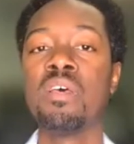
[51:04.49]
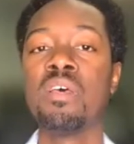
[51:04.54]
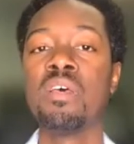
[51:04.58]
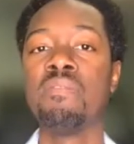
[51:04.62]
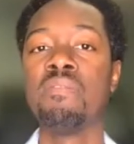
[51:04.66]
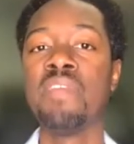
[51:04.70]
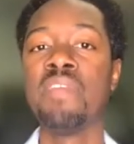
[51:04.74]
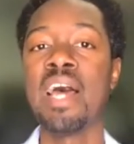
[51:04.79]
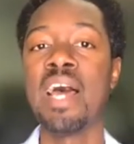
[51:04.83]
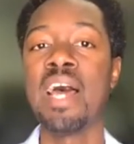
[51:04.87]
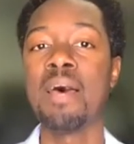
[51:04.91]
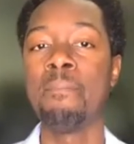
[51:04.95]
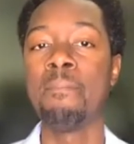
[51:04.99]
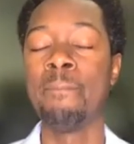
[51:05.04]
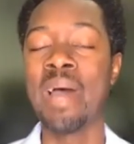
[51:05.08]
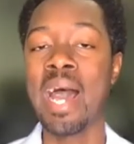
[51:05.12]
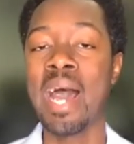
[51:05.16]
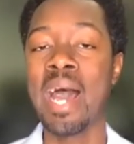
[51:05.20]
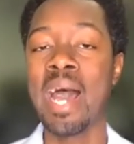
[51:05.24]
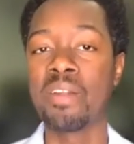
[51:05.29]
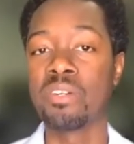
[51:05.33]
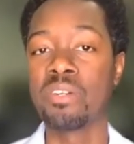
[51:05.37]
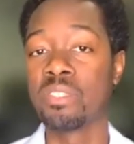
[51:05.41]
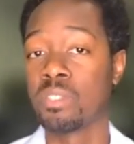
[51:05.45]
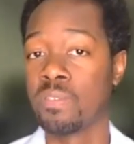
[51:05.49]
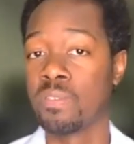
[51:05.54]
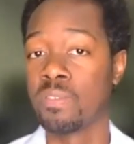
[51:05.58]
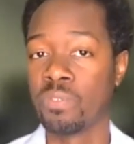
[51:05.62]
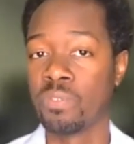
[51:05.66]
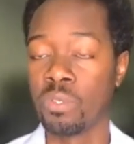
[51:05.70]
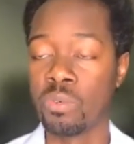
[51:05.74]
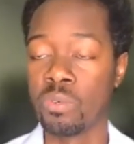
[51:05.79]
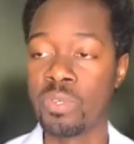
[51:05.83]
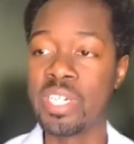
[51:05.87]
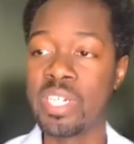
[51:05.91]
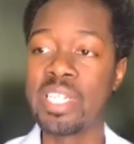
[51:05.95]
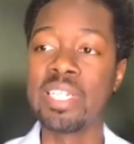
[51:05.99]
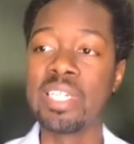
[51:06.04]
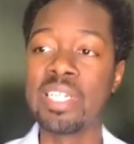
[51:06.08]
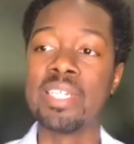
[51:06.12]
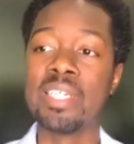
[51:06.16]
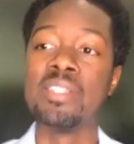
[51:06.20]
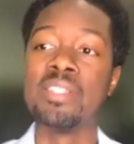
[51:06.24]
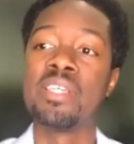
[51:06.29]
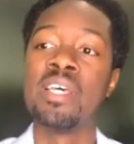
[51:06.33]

that matter to Floridians.